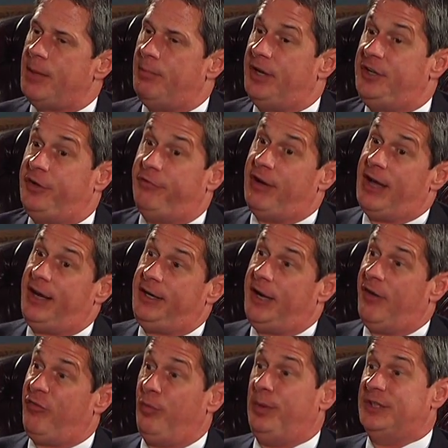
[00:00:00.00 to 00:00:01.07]
But divided
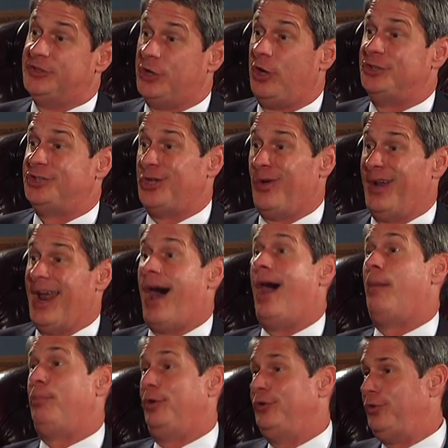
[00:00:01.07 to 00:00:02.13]
government is also an
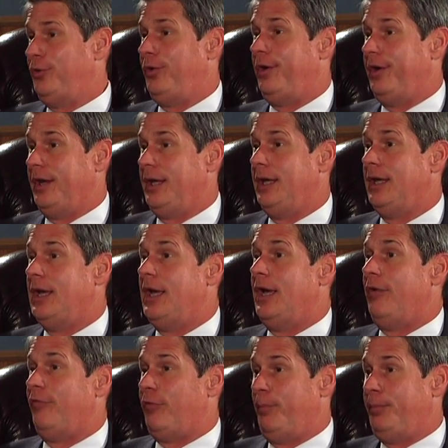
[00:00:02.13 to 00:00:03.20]
opportunity
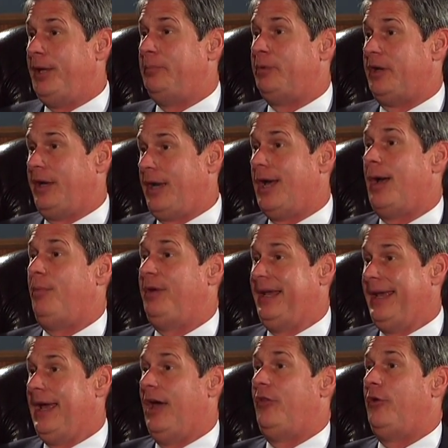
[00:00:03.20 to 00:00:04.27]
for people to come
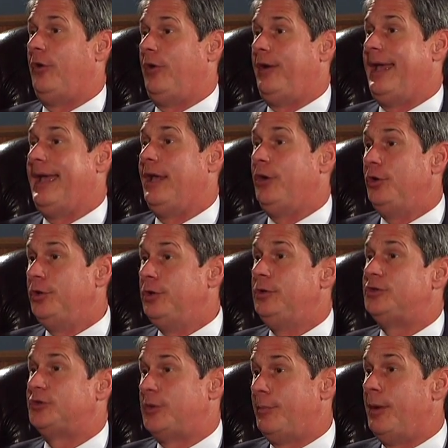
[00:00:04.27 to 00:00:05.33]
together and do
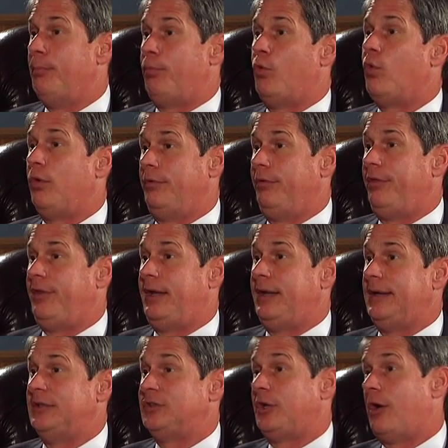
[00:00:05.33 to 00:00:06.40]
some important
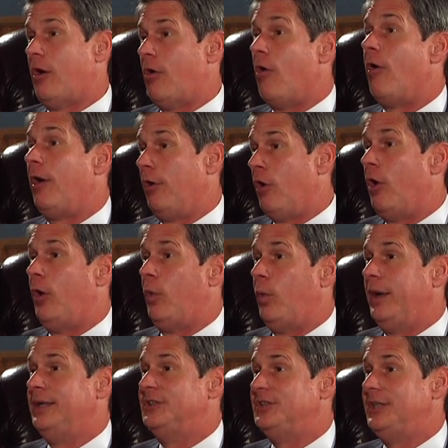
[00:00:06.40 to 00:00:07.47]
things that aren't
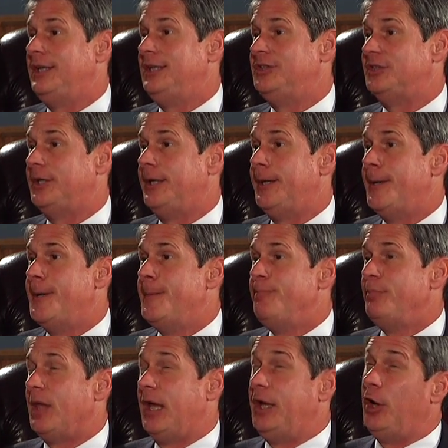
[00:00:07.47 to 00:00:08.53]
always easy.
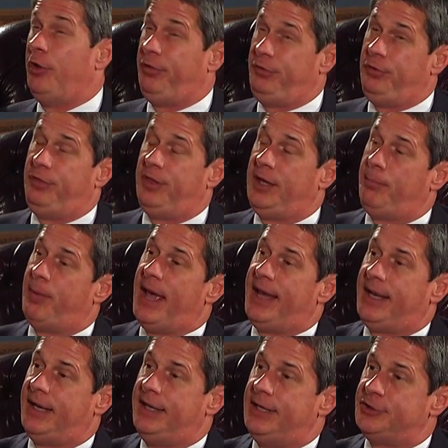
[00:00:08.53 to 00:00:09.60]
You know, you think
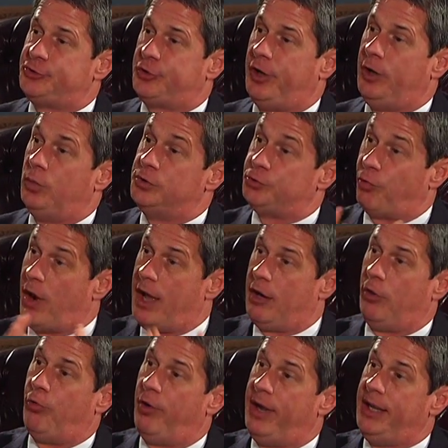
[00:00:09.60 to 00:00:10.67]
back in history, it was
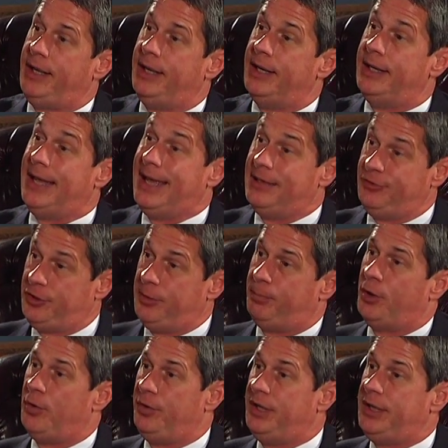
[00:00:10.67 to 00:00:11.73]
Ronald Reagan and Tip
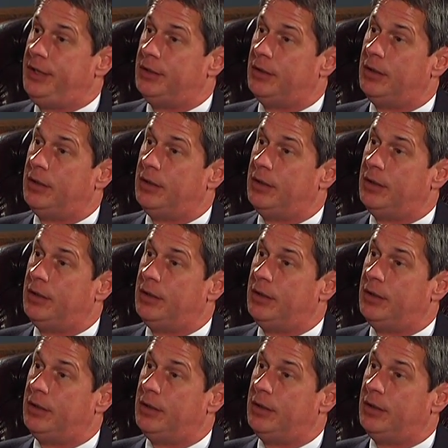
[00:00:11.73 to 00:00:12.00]
O'Neill.